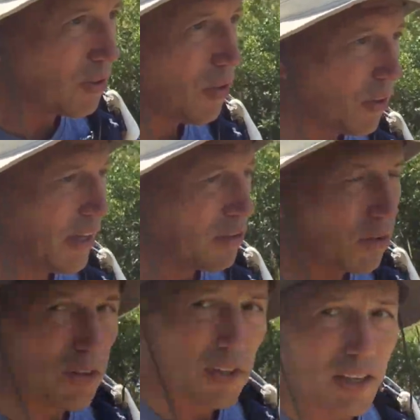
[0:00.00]
and all that
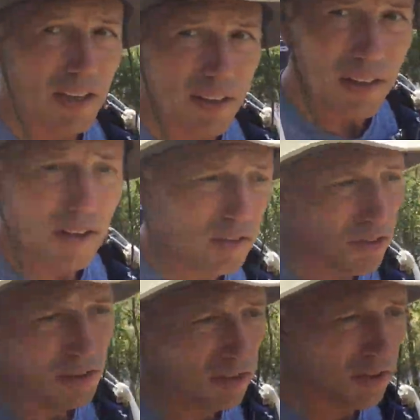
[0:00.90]
sort of thing, and
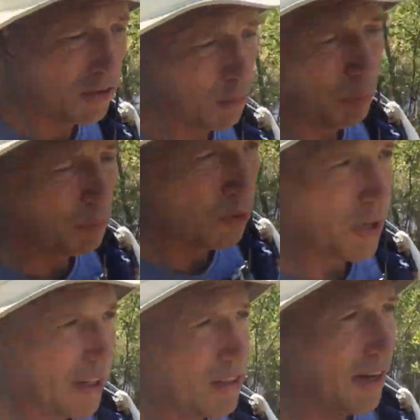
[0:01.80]
it's a
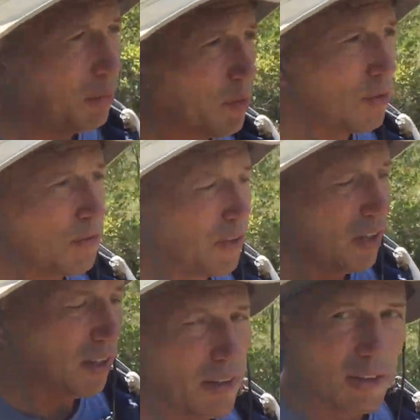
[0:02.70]
great example of
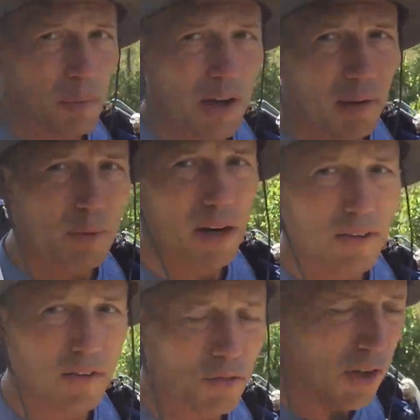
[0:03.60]
the Pine
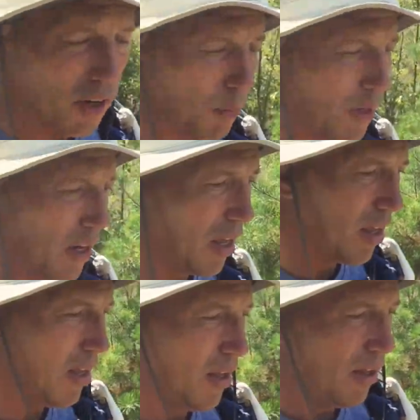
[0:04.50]
Barrens environment.
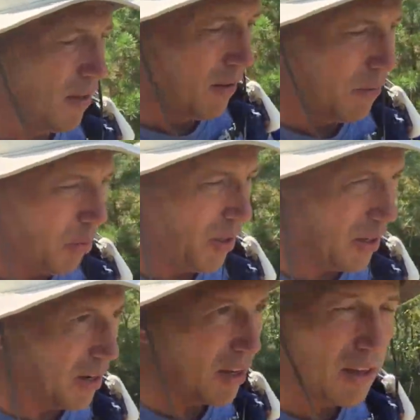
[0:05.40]
But
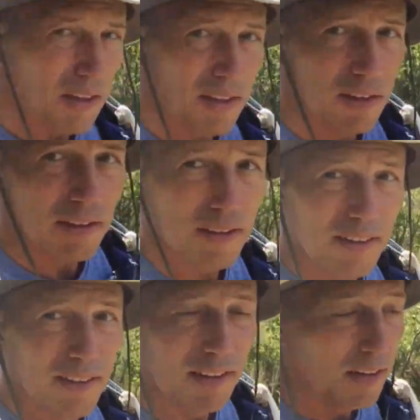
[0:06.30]

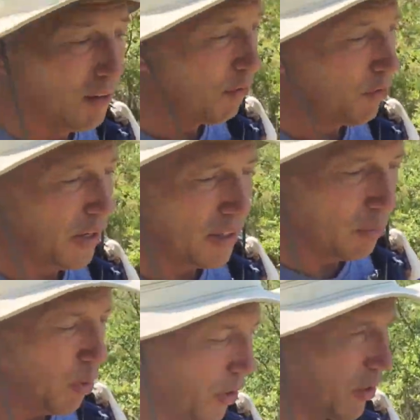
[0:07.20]

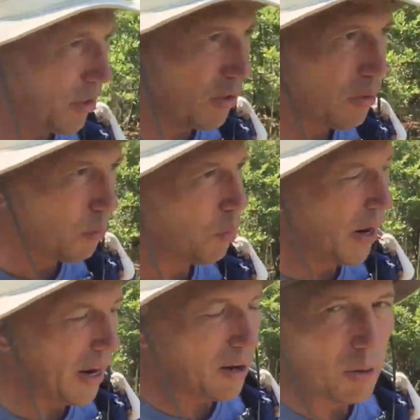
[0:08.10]
Franklin Parker, wow,
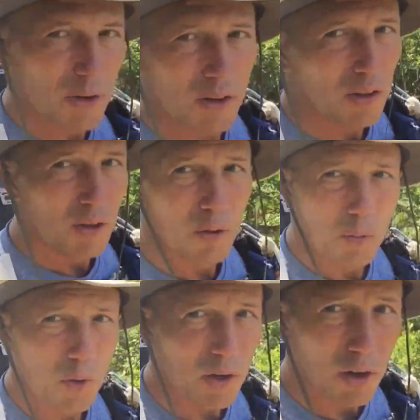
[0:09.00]

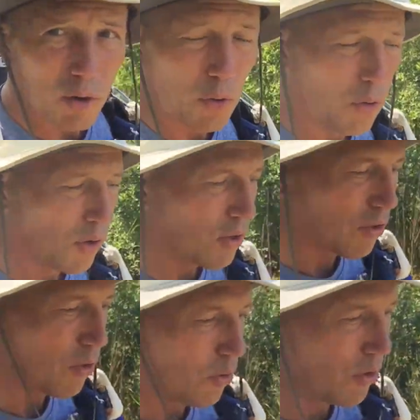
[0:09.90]
what a gorgeous,
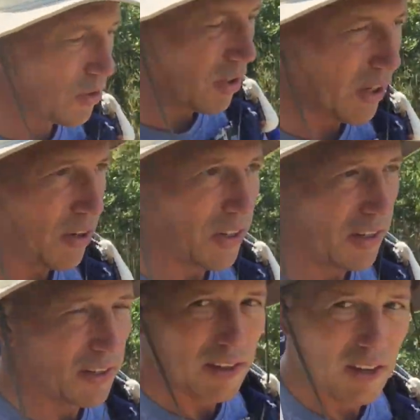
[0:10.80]
gorgeous area.
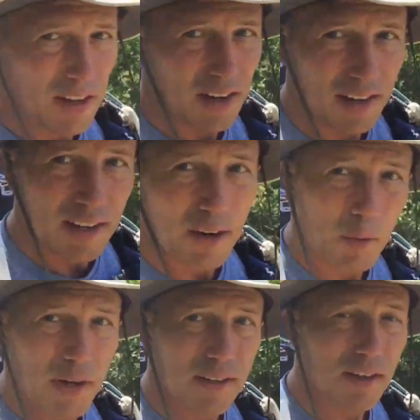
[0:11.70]
I can't
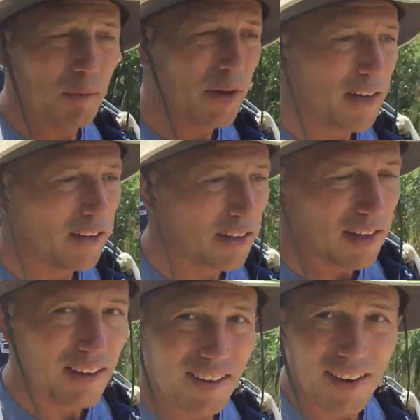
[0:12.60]
wait to come back
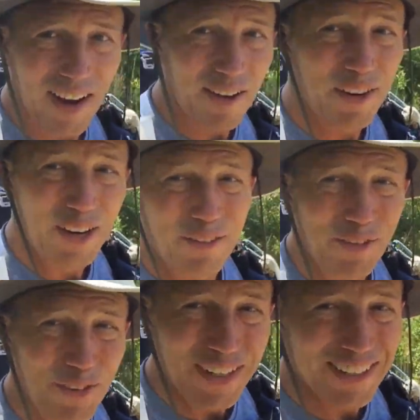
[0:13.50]
again, and I haven't even
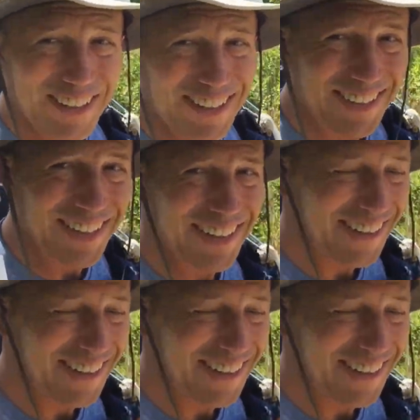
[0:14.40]
finished this hike